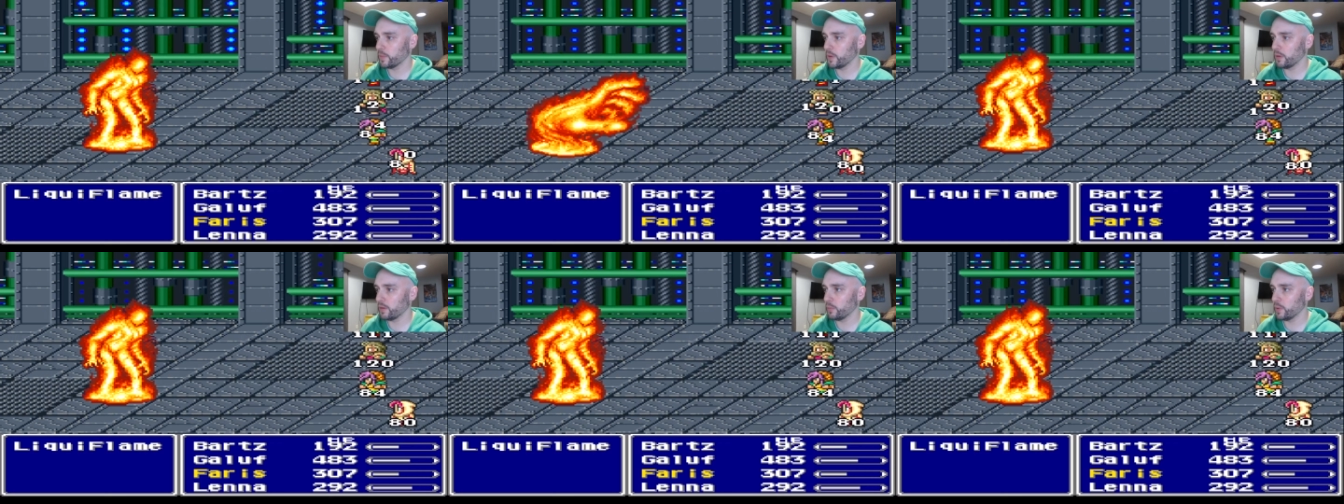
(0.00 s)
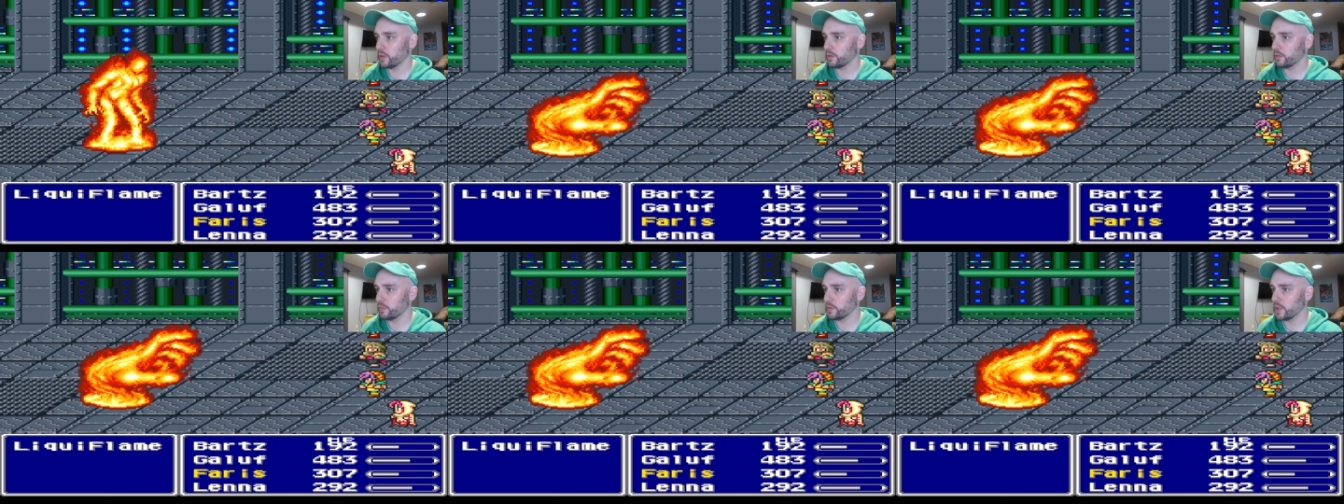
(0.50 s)
Okay, right, we
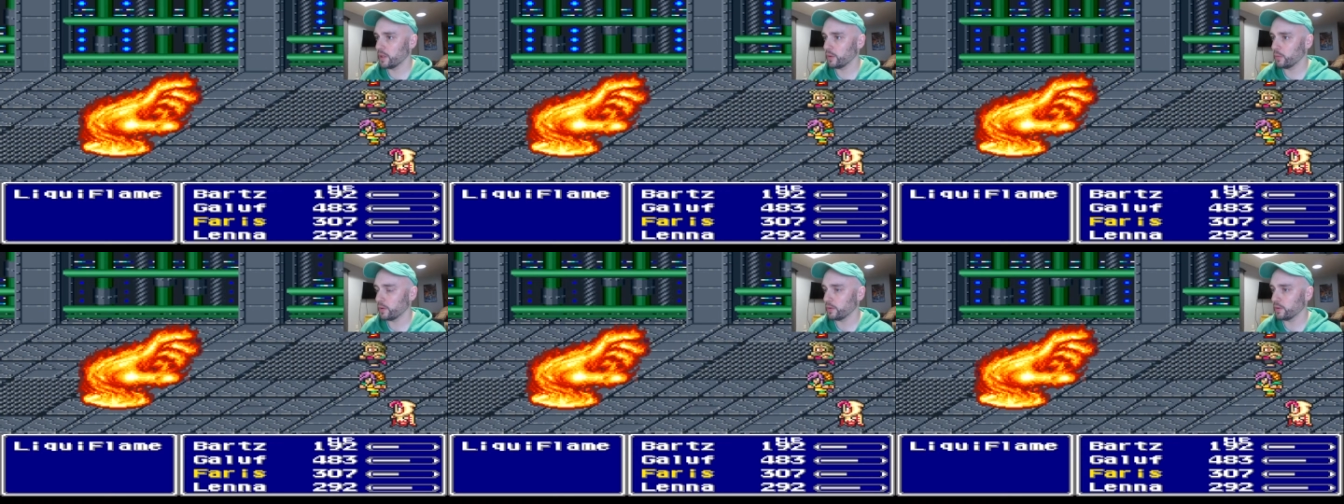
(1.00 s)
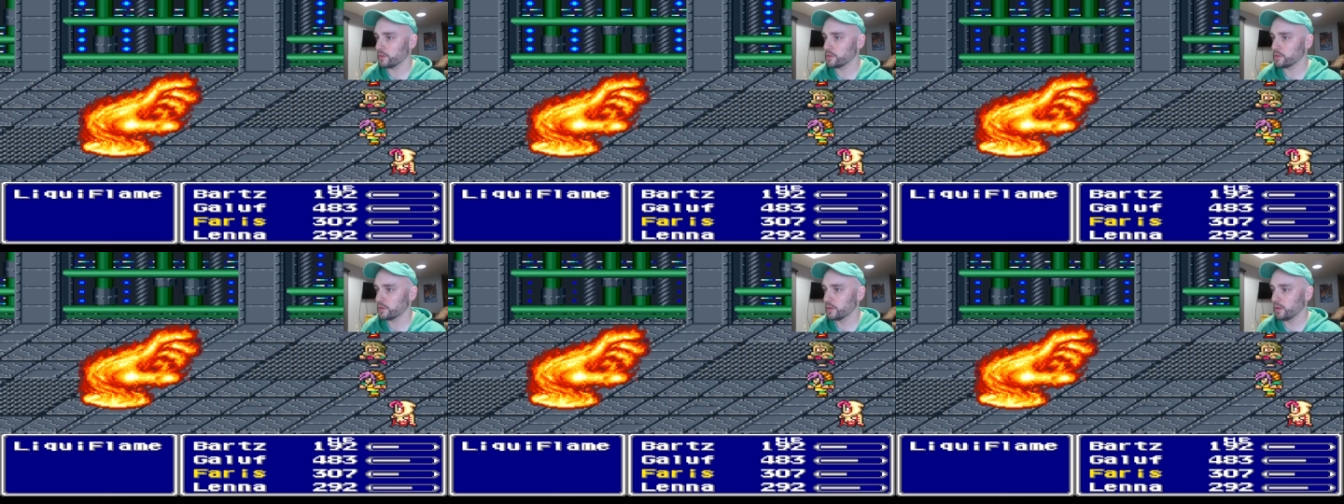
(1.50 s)
can tank one of
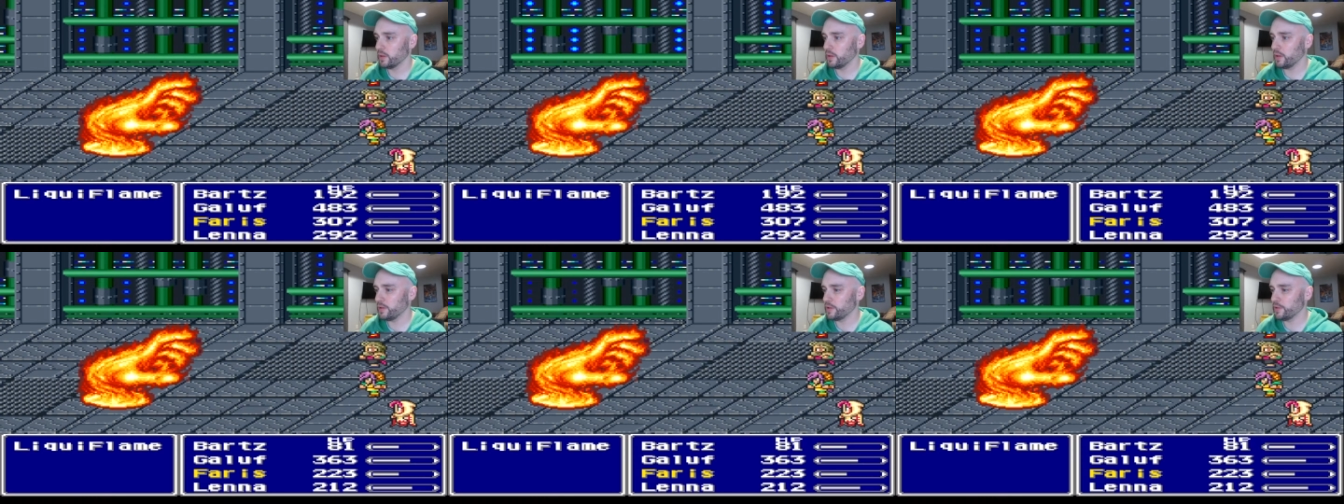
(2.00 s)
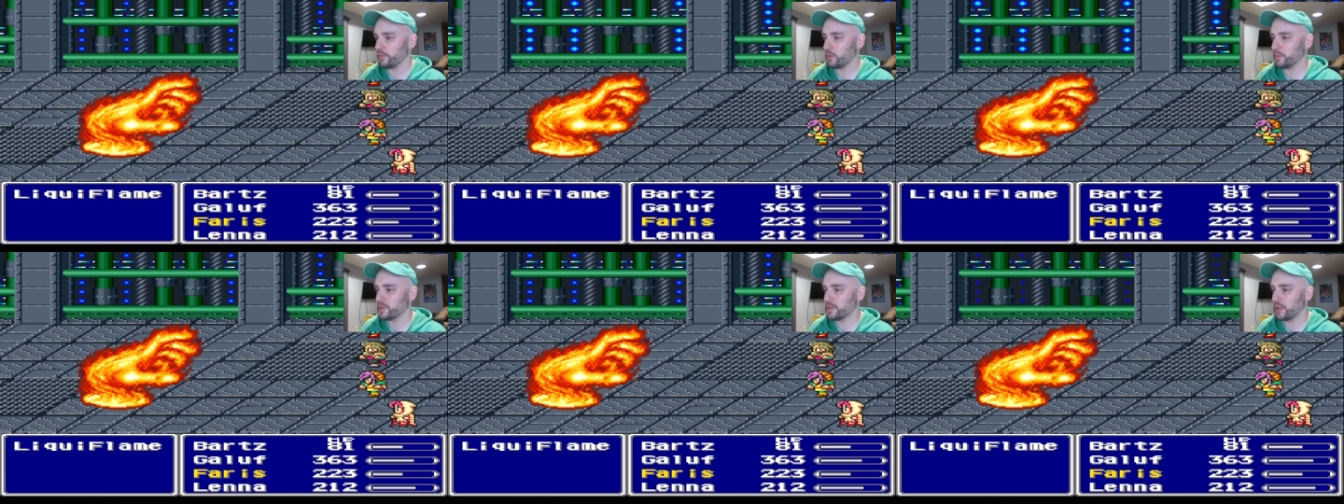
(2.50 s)
those. Uh, this
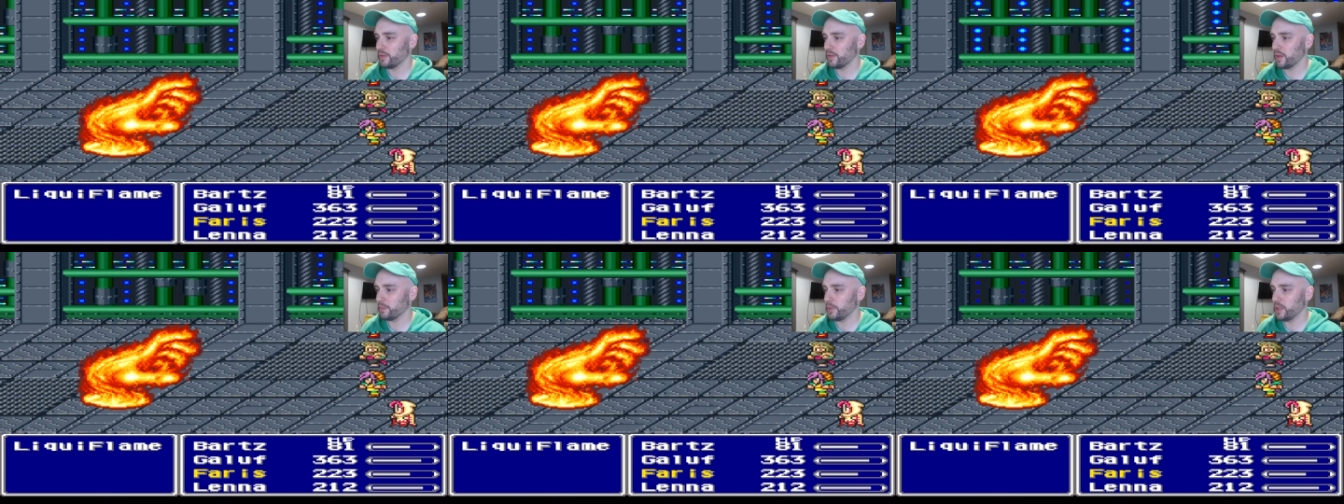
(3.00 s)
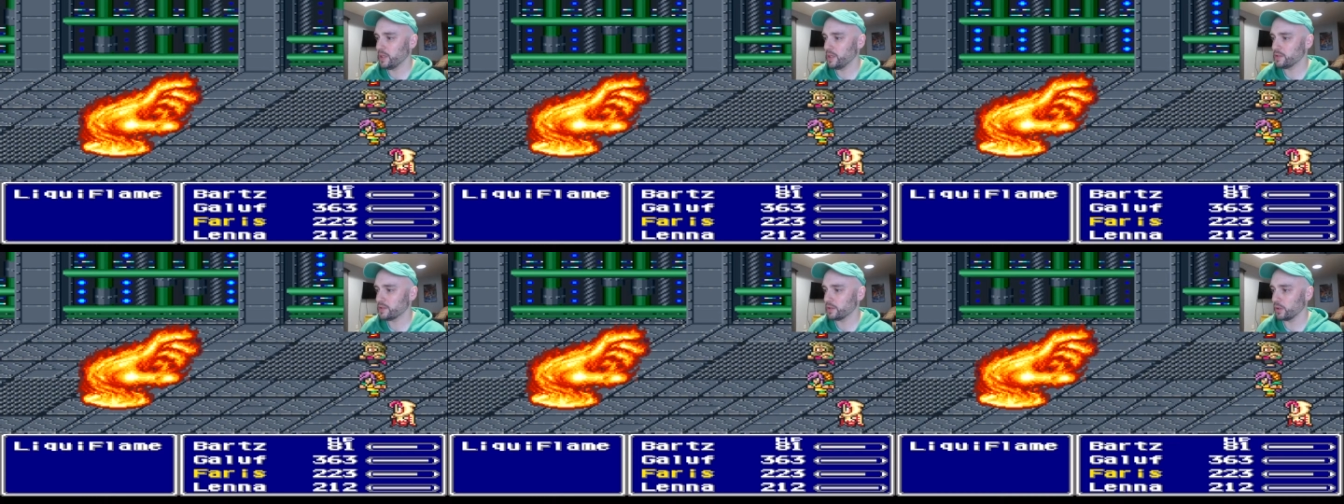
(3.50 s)
form is out of
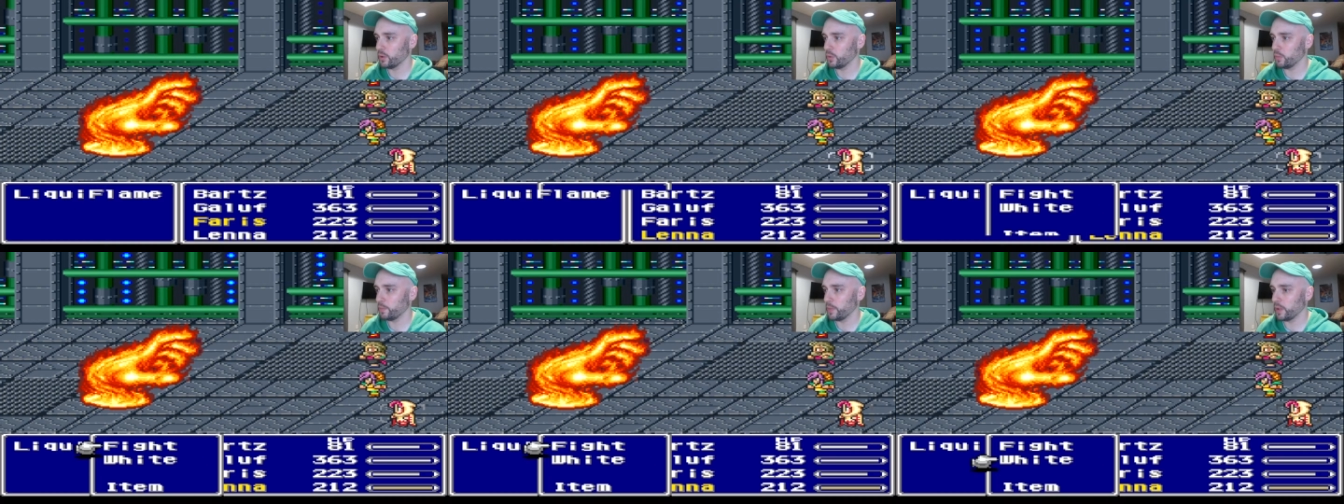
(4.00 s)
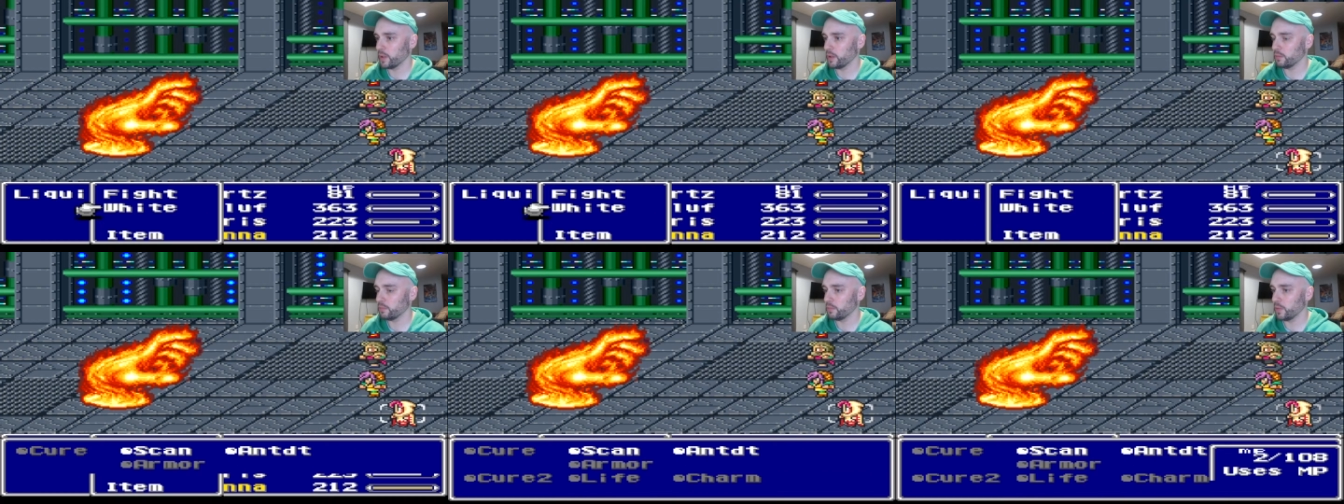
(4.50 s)
MP, so I can
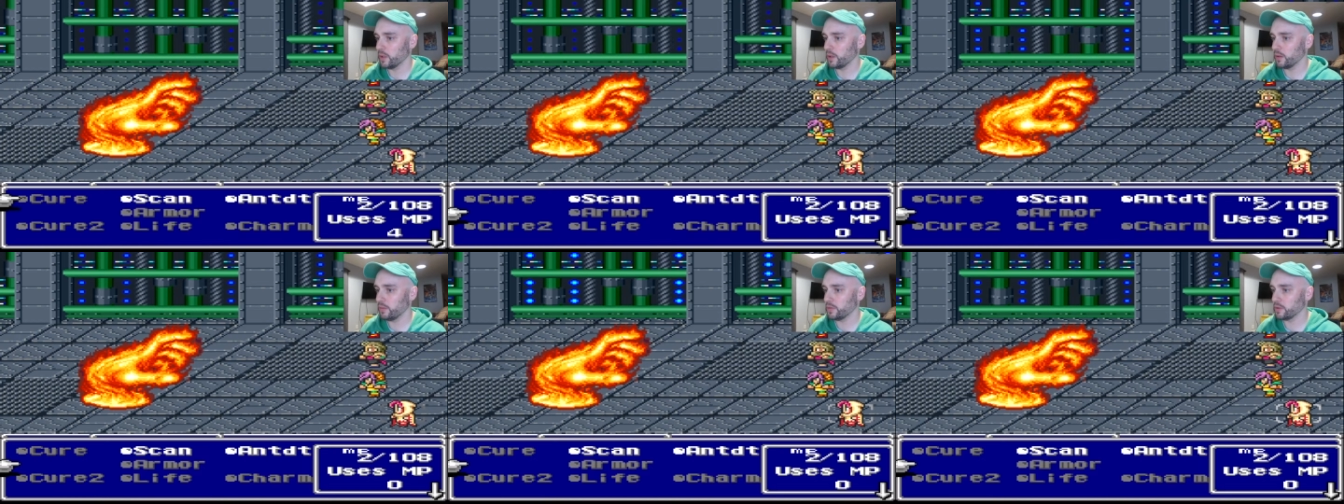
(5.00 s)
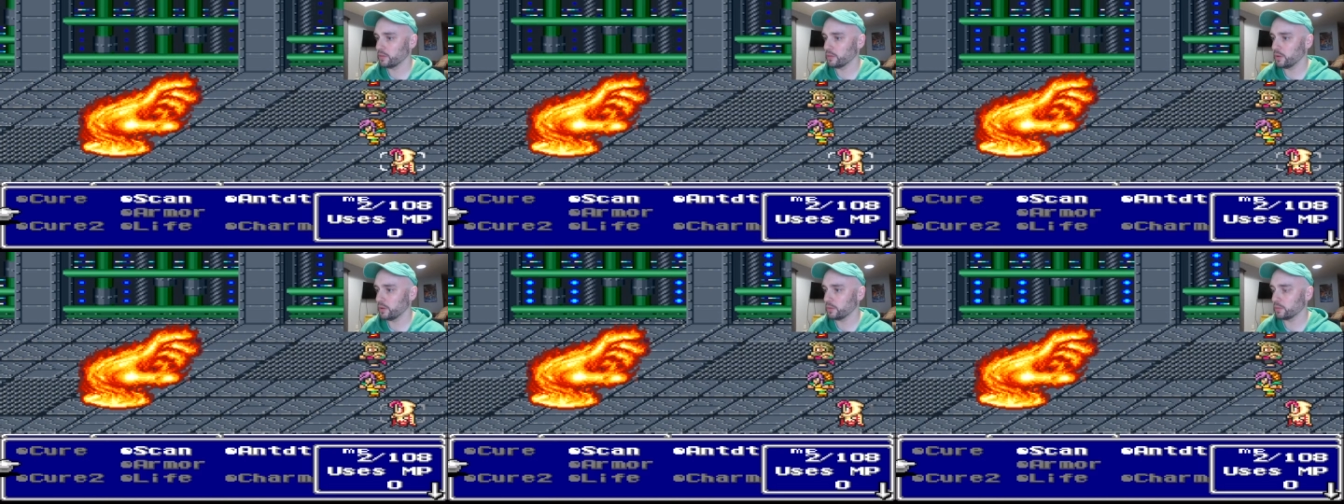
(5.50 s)
hang out for...
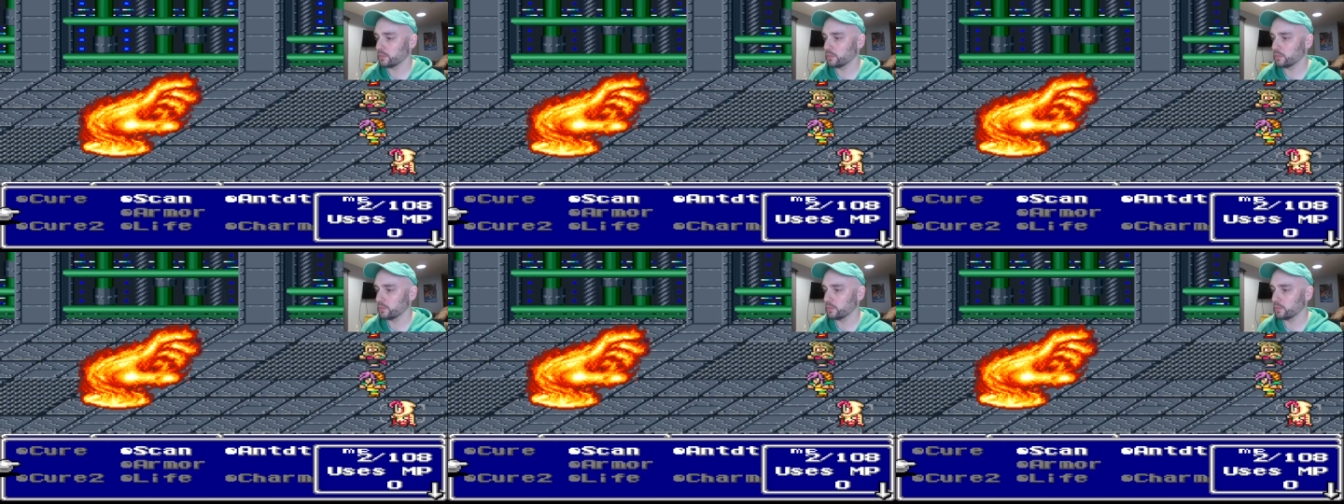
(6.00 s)
Oh.